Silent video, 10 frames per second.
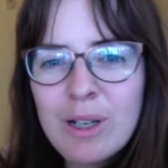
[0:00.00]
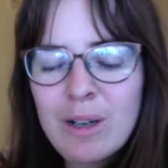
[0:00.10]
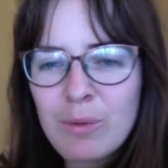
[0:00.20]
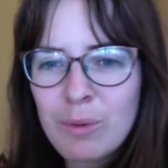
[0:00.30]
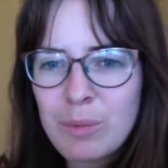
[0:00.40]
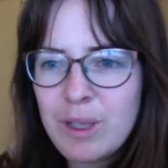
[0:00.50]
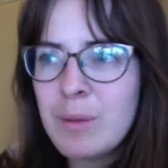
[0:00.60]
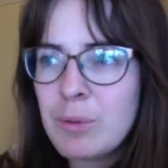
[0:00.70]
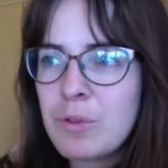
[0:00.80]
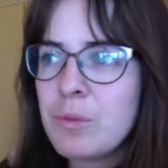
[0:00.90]
and I won't be
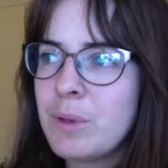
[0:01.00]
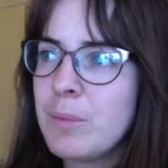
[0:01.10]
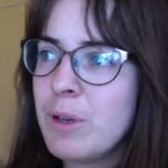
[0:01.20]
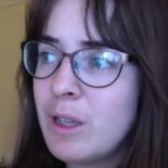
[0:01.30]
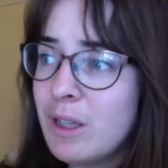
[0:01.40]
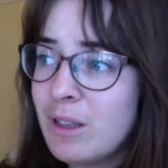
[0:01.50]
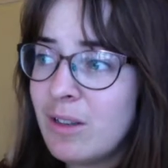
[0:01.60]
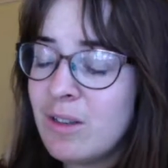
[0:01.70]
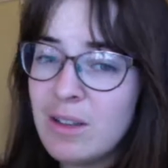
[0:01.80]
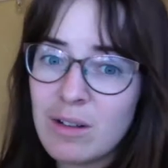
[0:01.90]
able to make money in an
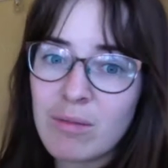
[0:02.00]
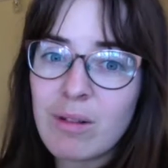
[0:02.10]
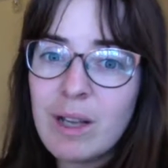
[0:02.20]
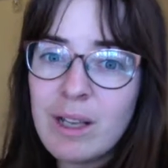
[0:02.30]
integer way,